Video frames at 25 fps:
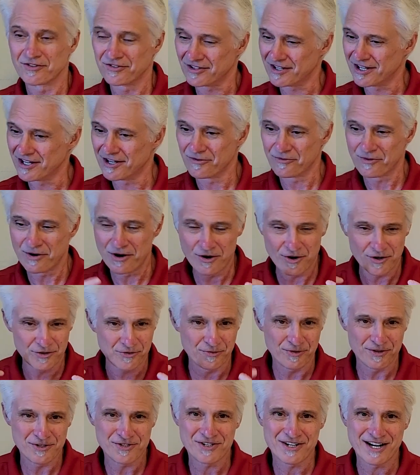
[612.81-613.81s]
Again, we always
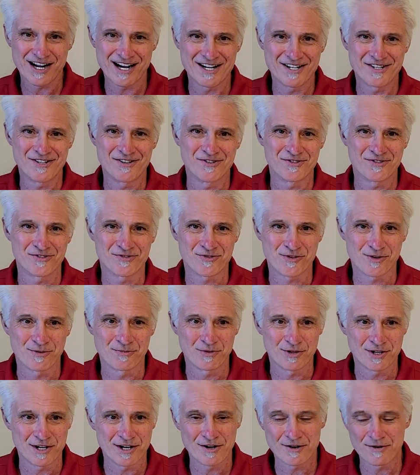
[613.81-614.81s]
want you guys using
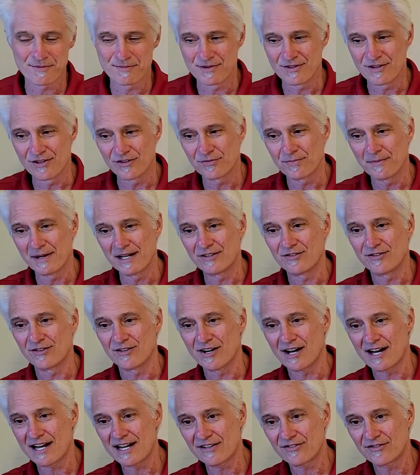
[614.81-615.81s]
Trimble gear, but this makes it
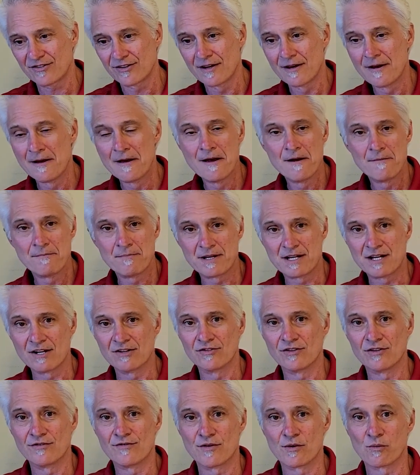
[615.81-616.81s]
nice because
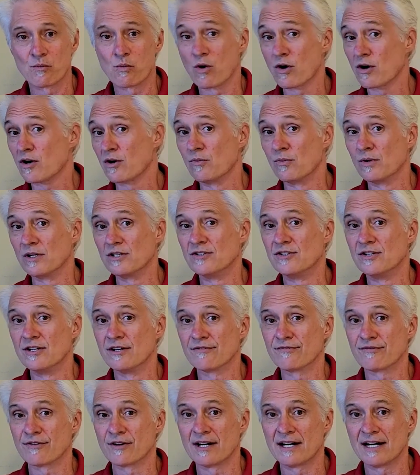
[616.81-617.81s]
if you're working with
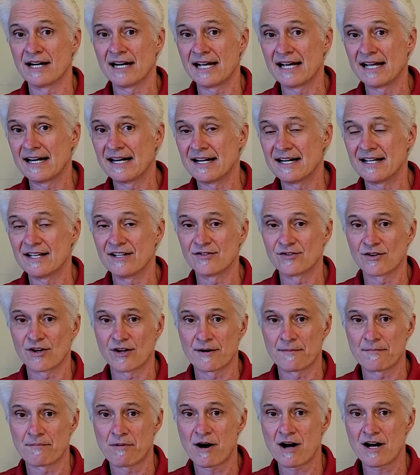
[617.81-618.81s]
different entities on
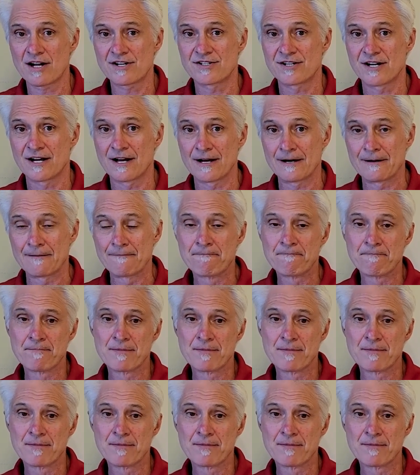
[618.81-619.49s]
a project,